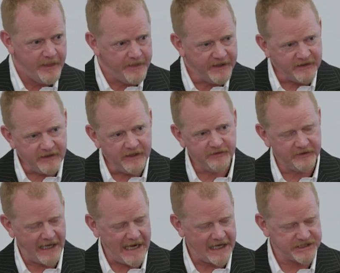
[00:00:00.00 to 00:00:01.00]
The yeast
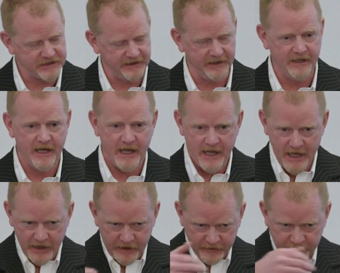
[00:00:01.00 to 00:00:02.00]
actually
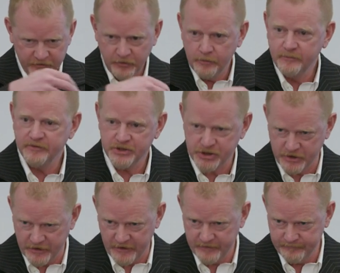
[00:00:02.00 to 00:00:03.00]
consumes the
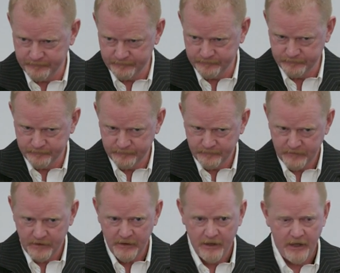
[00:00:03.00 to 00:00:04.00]
sugar,
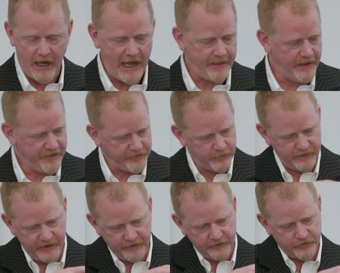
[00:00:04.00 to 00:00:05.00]
and then through
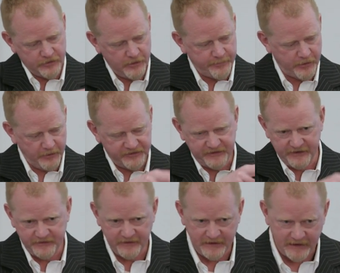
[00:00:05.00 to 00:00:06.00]
the internal
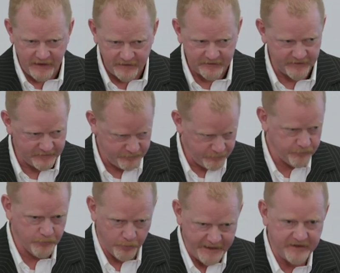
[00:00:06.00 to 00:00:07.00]
process of the yeast that
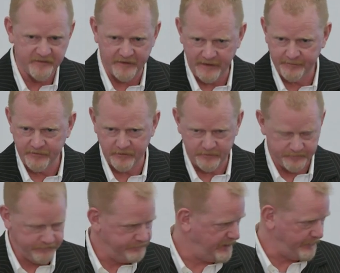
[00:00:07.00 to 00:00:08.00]
we develop through
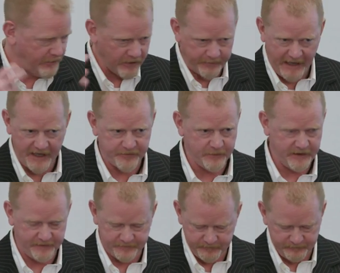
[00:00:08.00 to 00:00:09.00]
metabolic
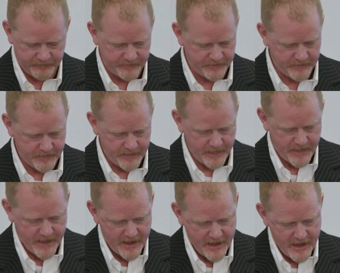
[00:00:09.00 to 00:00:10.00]
pathways,
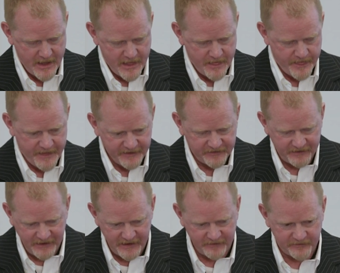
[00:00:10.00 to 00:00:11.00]
this
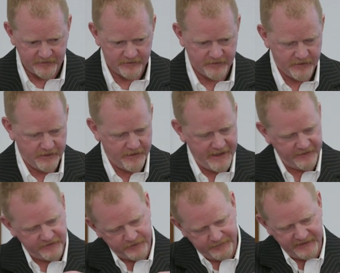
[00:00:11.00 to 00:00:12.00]
yeast
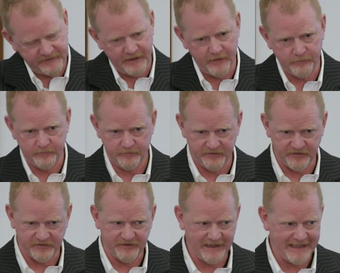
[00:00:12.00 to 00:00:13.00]
then spits out
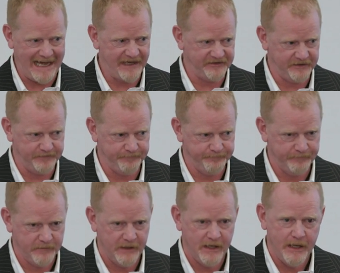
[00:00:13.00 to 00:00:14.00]
succinic acid.
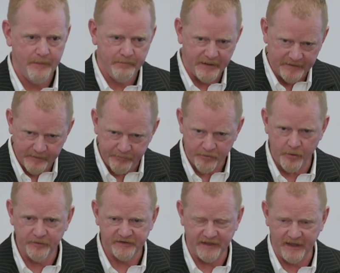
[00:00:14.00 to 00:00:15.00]
But in the
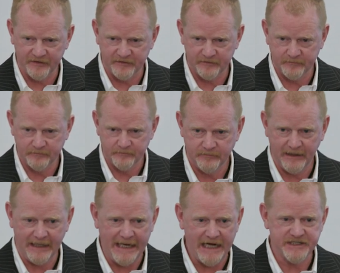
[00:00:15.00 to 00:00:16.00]
process,
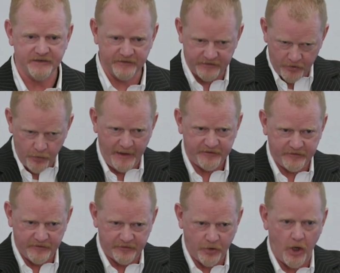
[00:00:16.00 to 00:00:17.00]
it actually
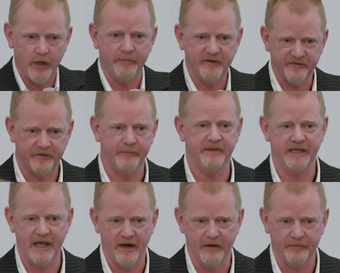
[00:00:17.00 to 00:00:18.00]
sequesters carbon from
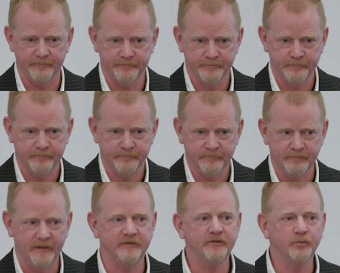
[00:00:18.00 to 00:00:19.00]
the air.
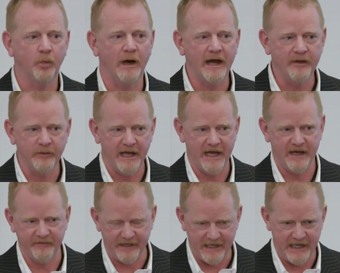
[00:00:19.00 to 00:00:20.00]
This is why we
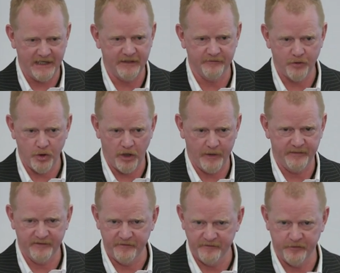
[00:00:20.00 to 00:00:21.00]
have a negative
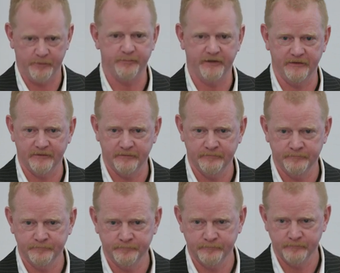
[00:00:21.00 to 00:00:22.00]
carbon footprint.
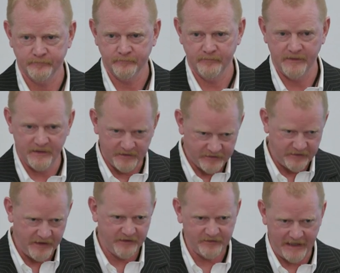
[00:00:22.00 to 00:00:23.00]
This
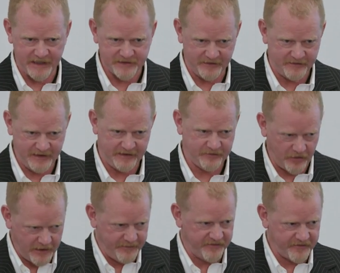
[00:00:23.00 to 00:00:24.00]
yeast actually takes
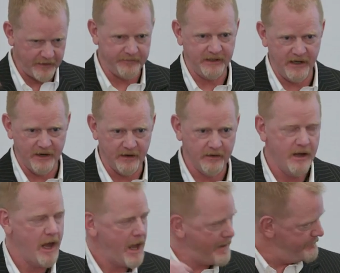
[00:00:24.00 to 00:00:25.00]
carbon from the air,
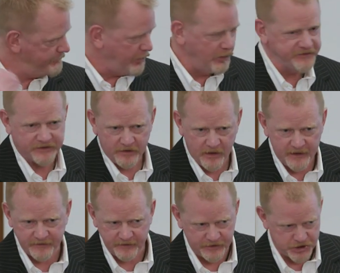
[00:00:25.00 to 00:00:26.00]
bolts it
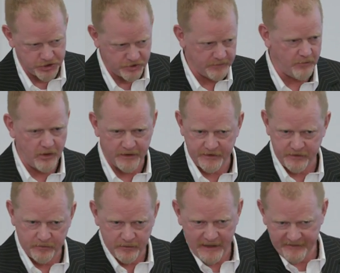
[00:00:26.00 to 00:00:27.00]
onto the sugar
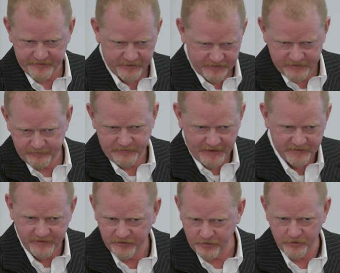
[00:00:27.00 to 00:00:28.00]
molecule after it's done
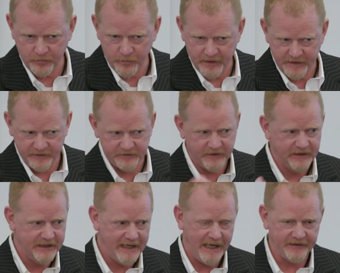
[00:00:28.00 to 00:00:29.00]
its internal workings,
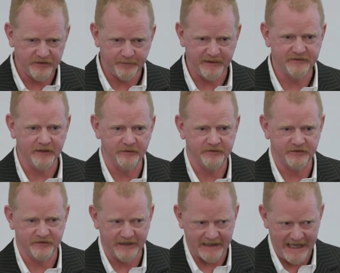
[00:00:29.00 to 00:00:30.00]
and spits out
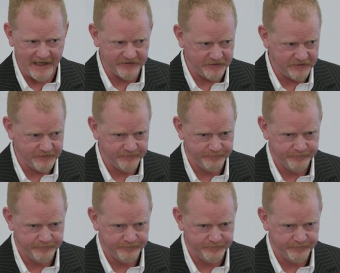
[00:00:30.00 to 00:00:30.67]
succinic acid.